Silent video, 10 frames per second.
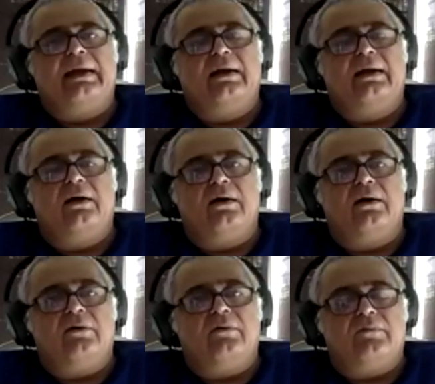
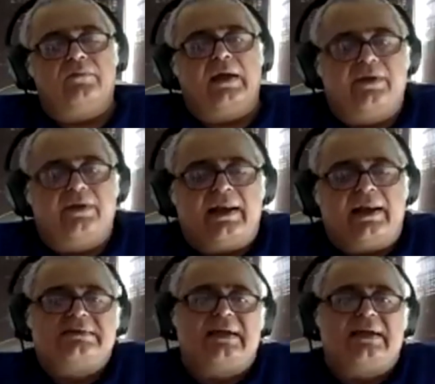I
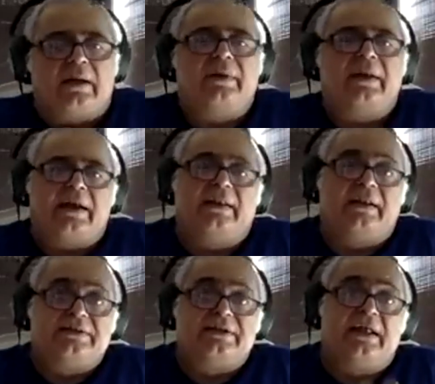realized that Amir had an
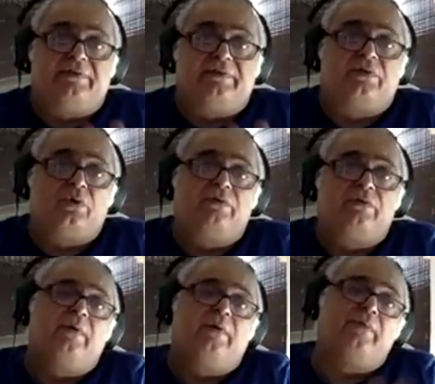agenda. If it was a good
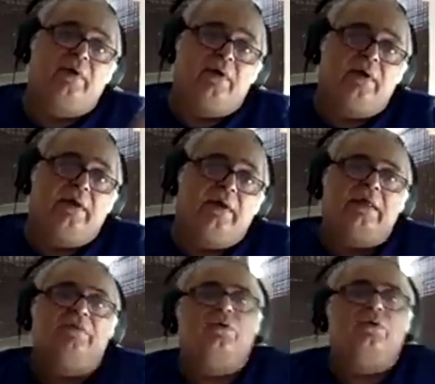film,
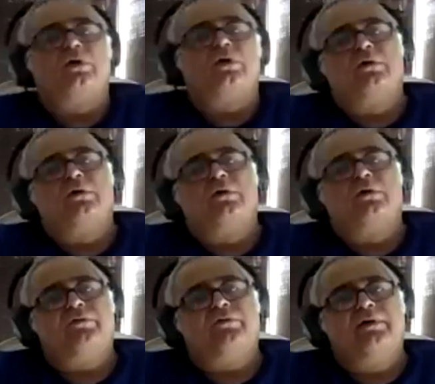he would sort of
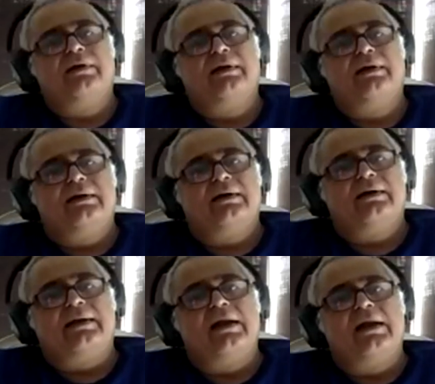
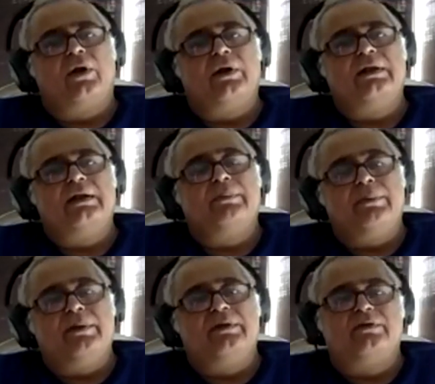tell Ronnie that
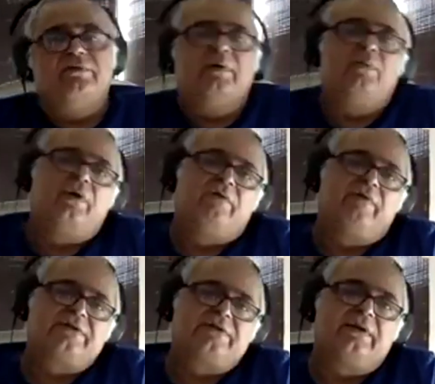maybe this is a film to invest in.